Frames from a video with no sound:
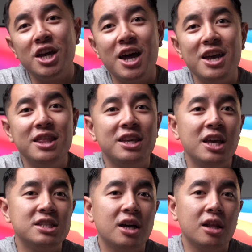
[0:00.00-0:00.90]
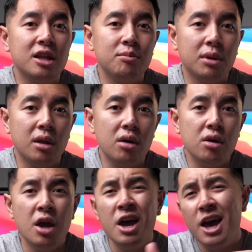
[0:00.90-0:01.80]
it out in the Kickstarter link below,
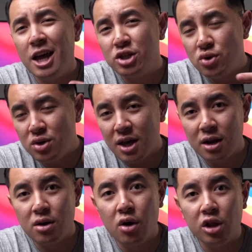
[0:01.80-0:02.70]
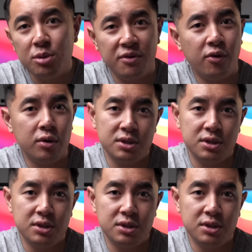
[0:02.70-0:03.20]
and do get in early before it's